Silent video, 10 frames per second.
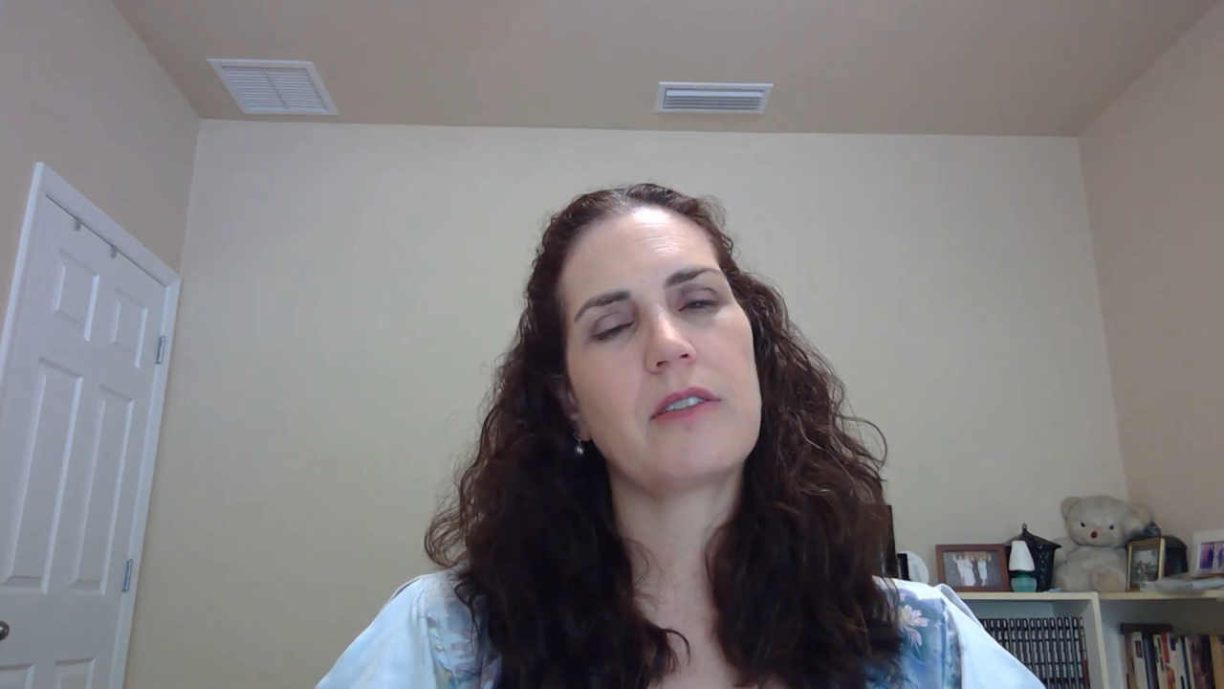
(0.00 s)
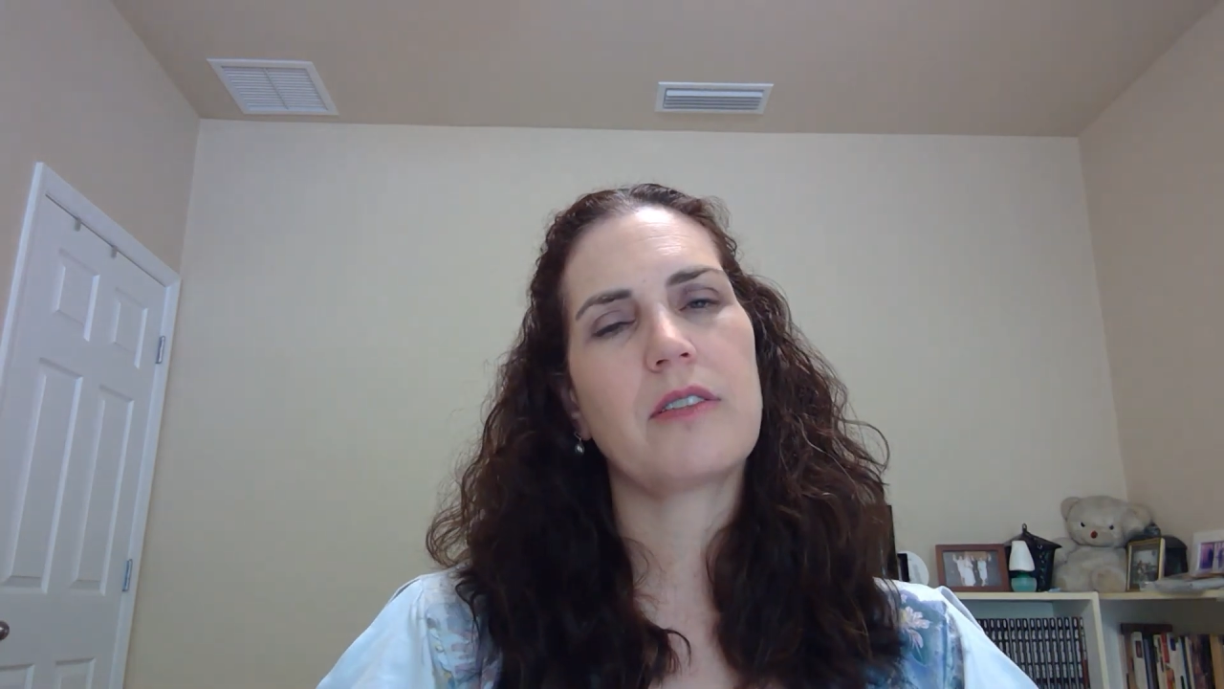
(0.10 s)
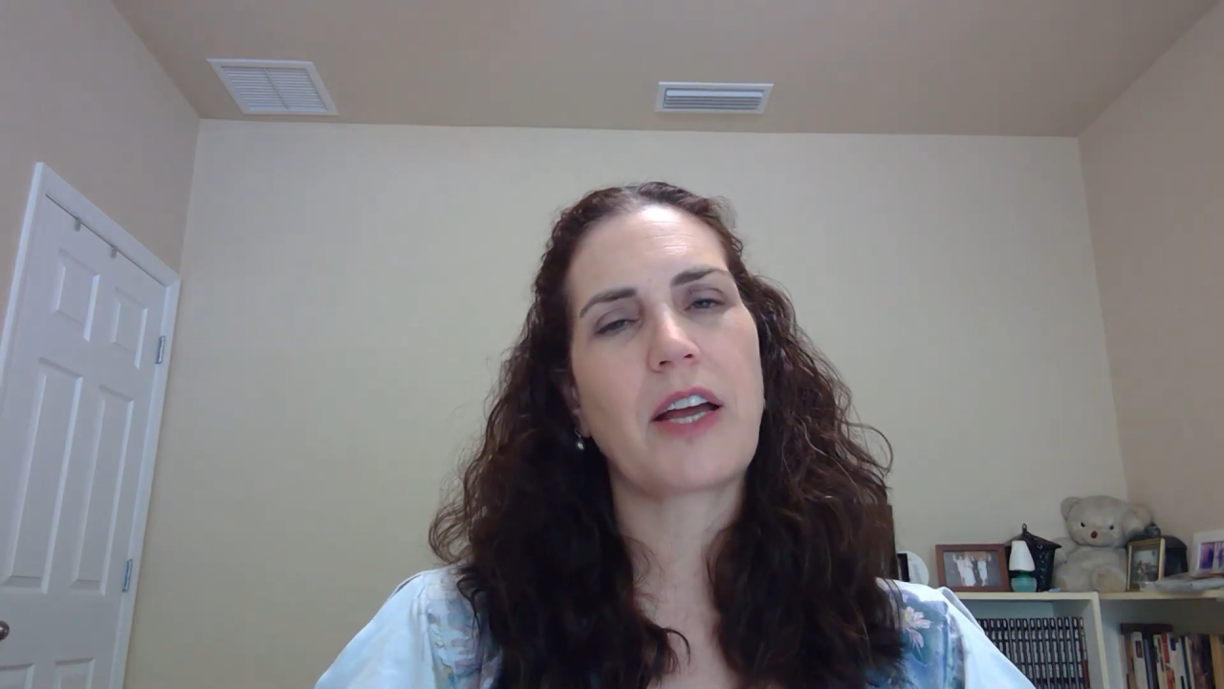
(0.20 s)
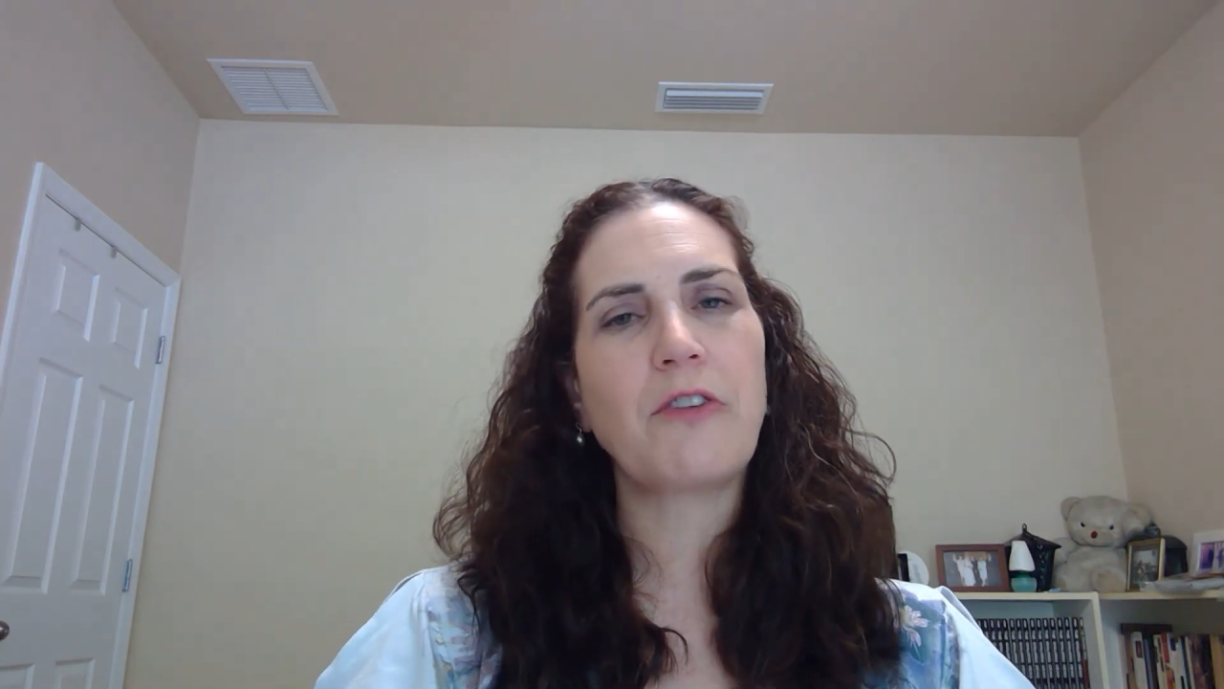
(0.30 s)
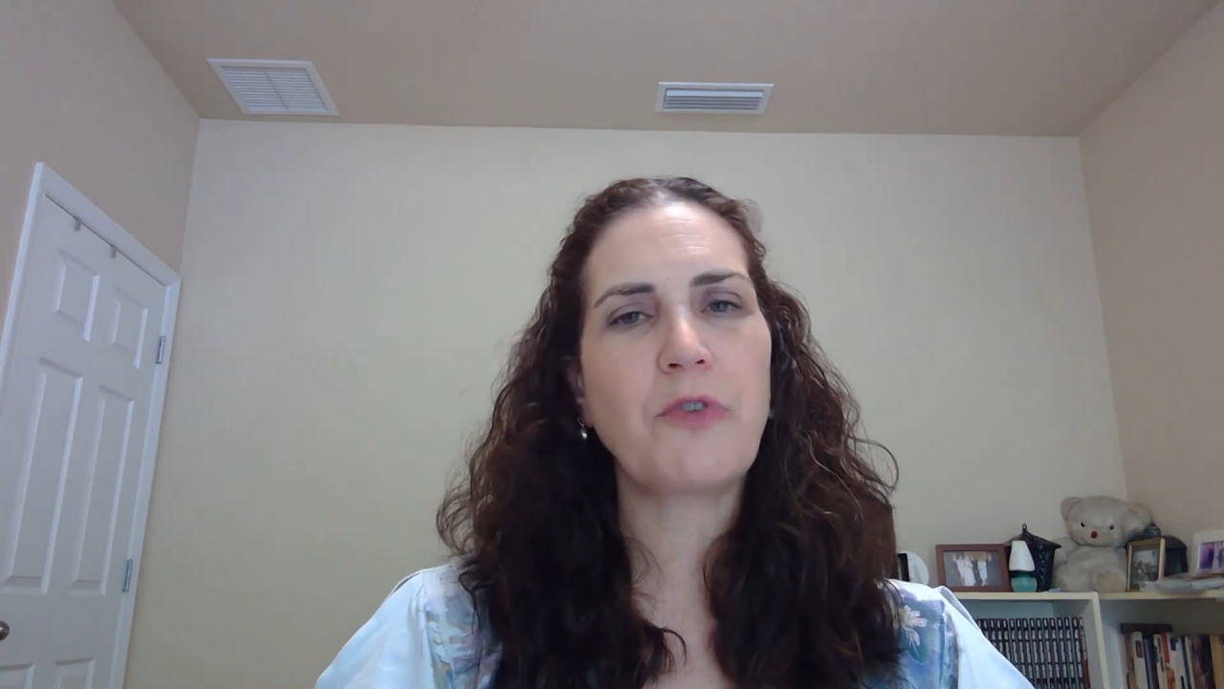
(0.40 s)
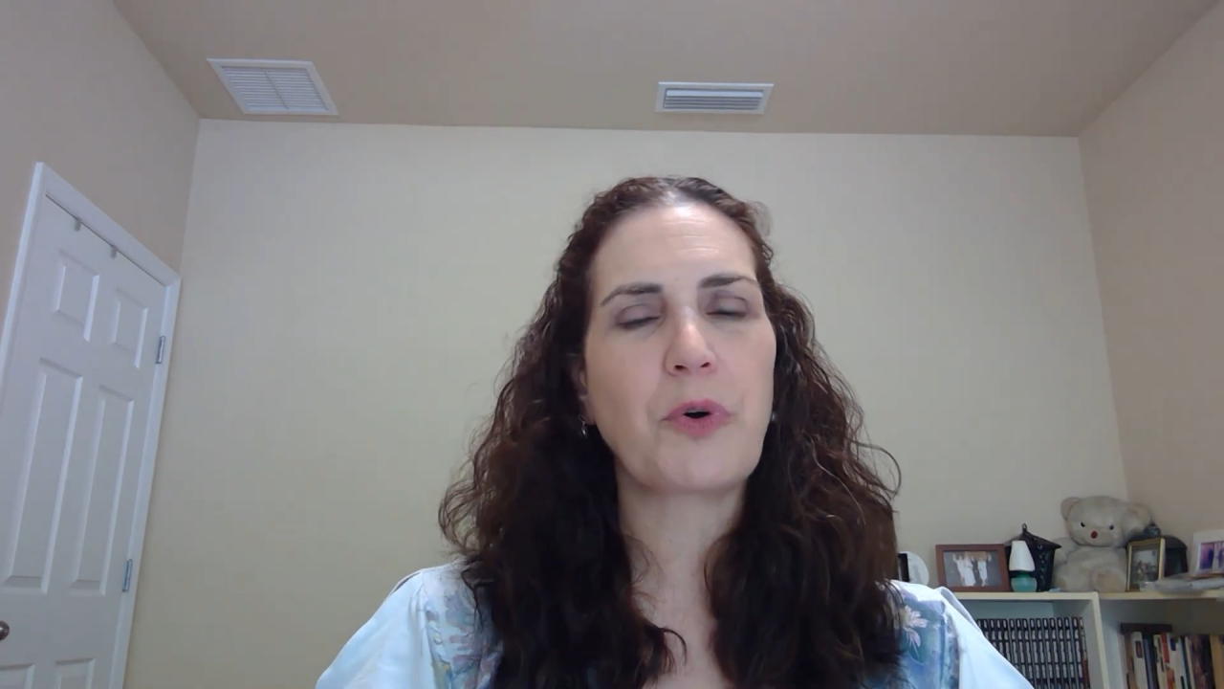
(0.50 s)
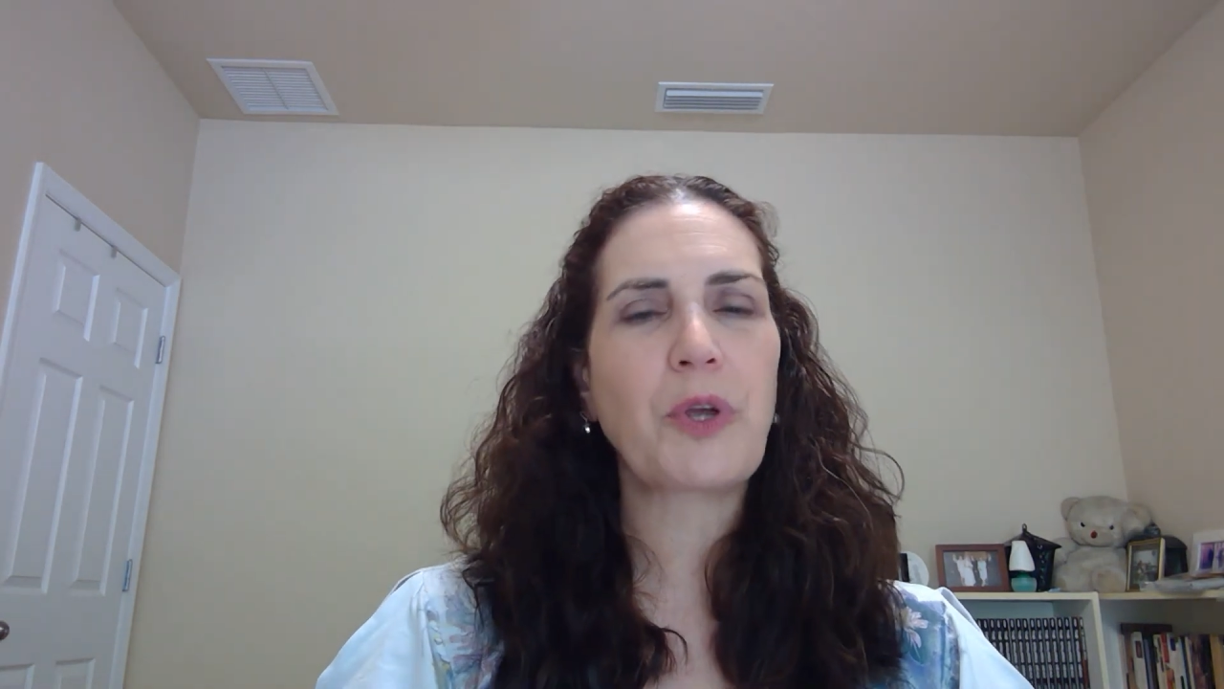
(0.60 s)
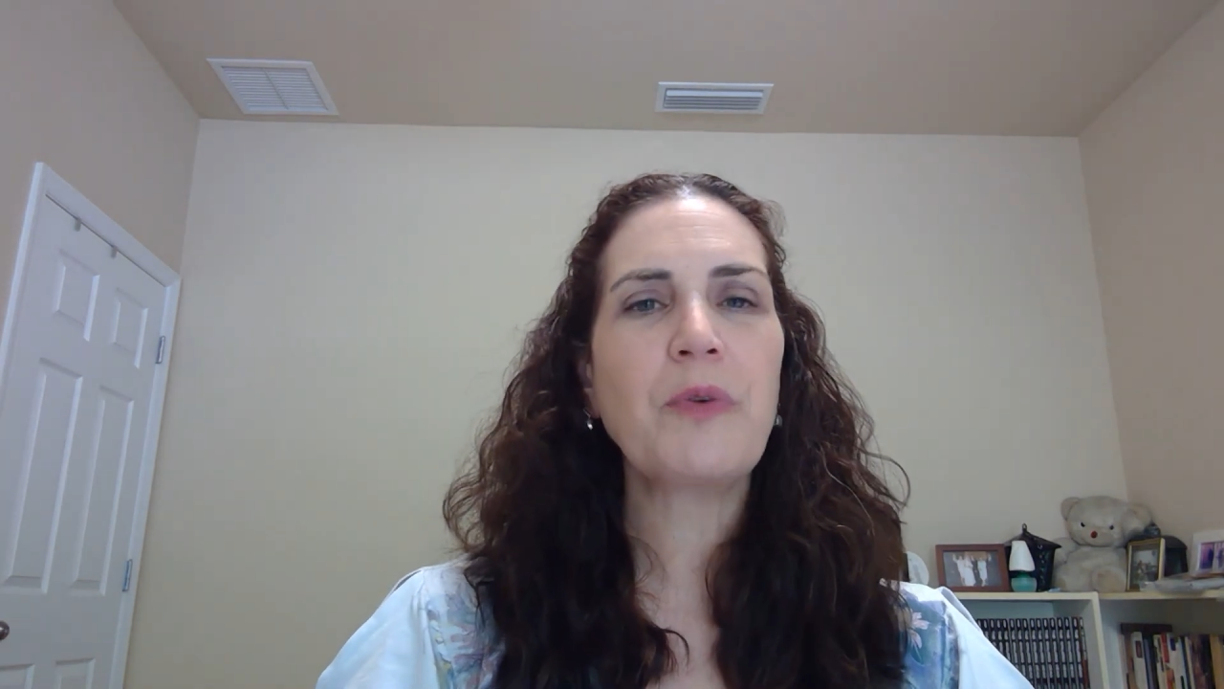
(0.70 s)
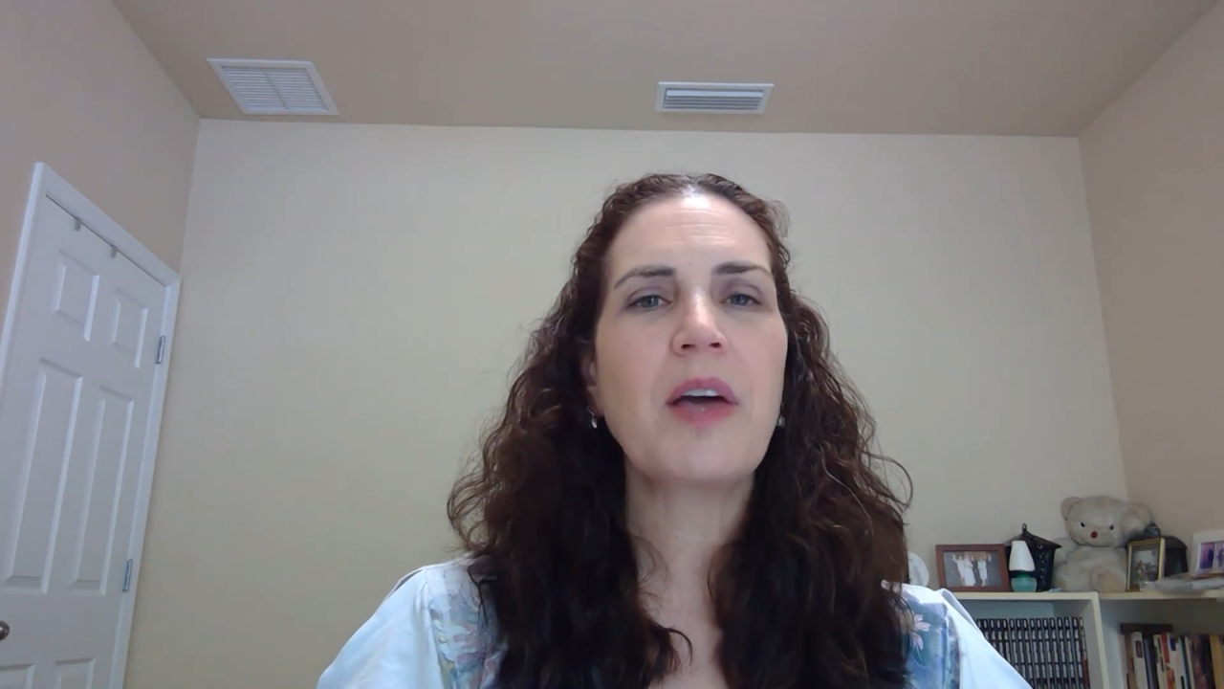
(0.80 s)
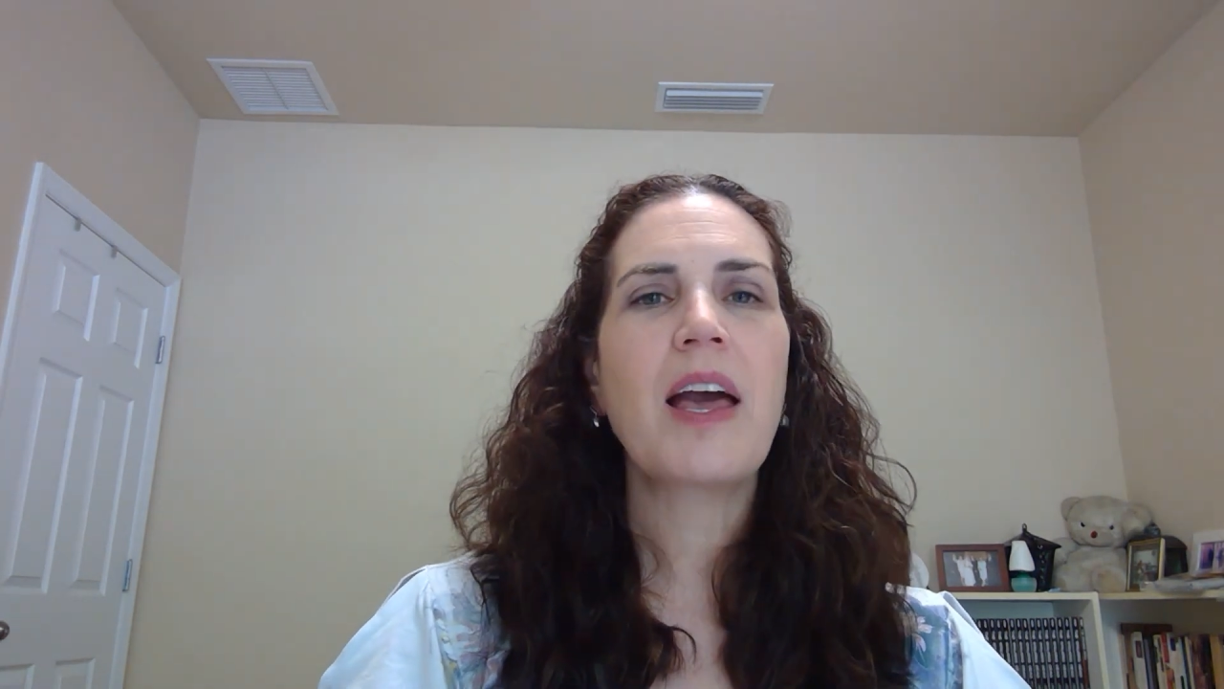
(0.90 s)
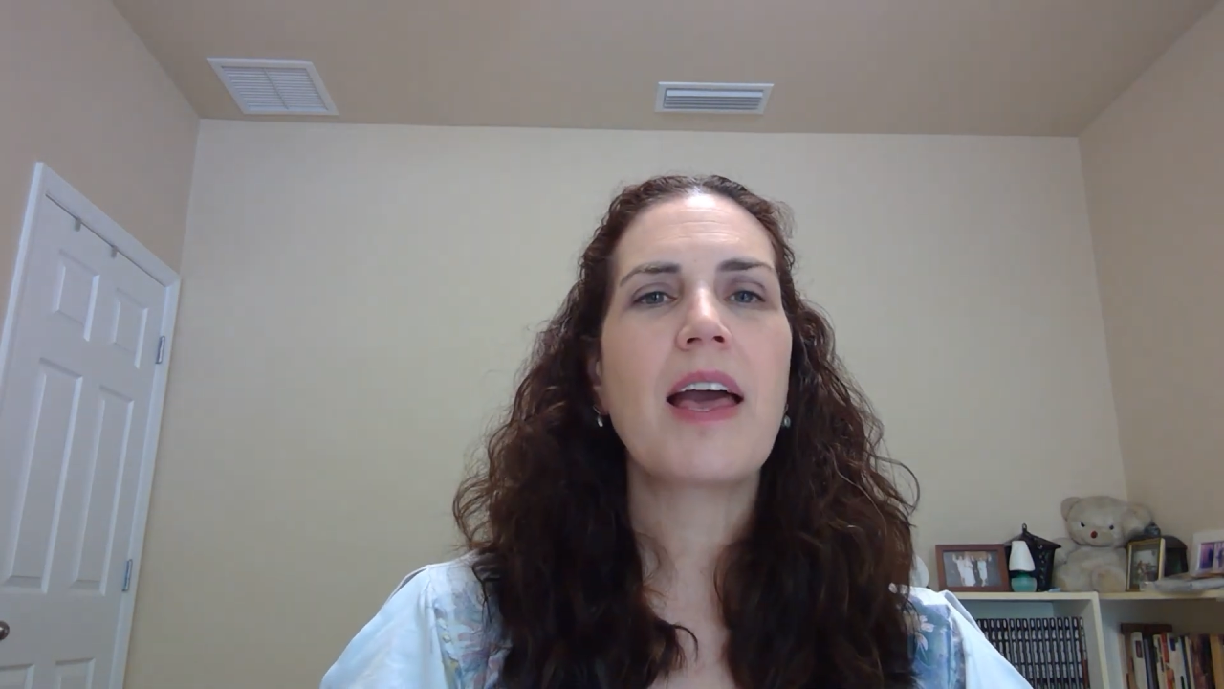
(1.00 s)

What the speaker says: title fool you.